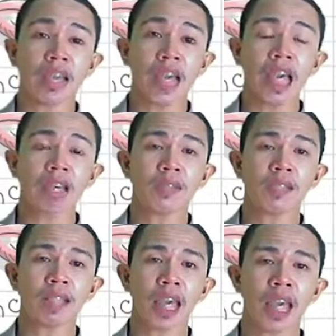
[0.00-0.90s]
times
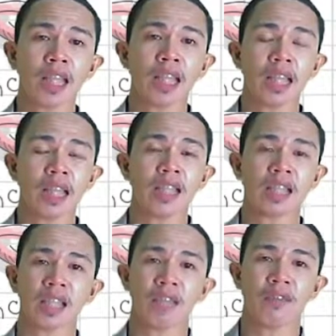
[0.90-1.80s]
10, that is
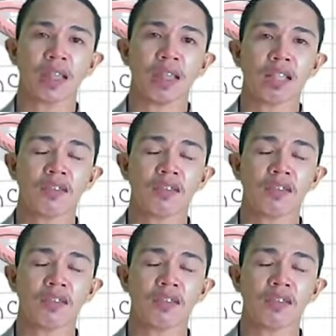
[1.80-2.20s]
70.